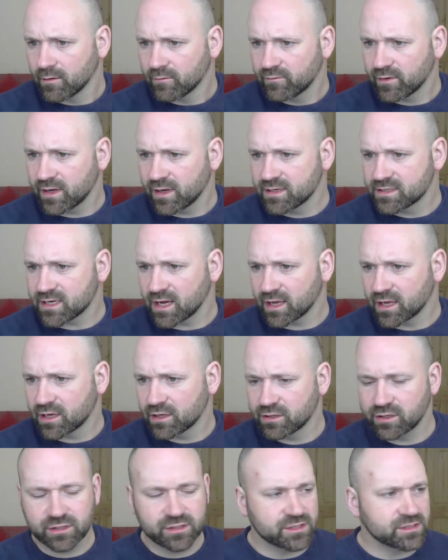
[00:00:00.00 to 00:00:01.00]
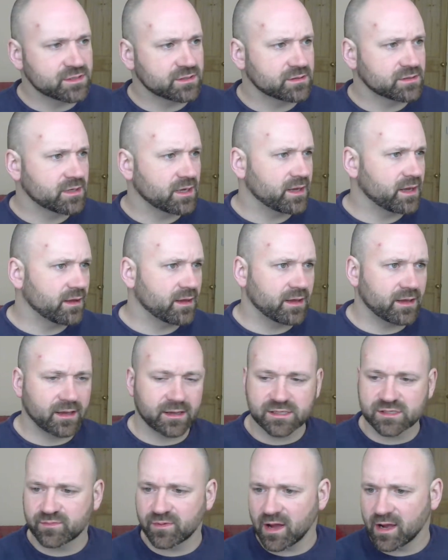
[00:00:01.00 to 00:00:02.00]
VJ, can you just
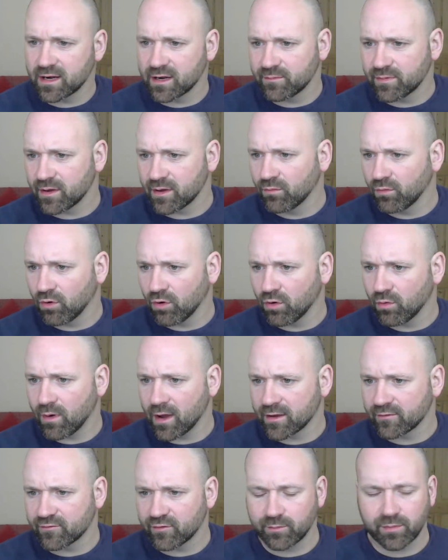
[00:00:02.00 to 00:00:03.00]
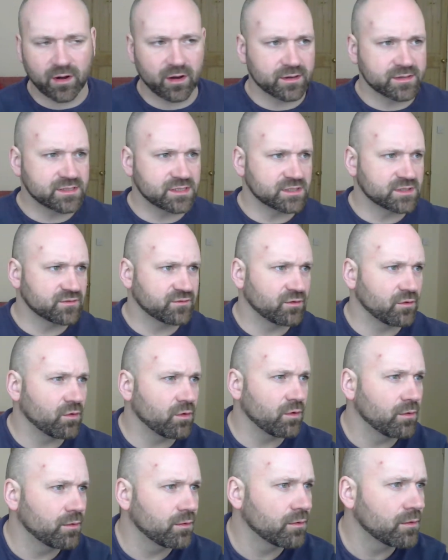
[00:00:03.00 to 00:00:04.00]
explain a bit more, waiting for passes
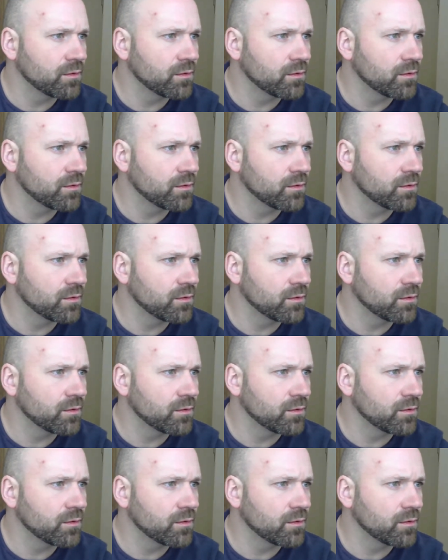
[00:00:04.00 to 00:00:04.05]
for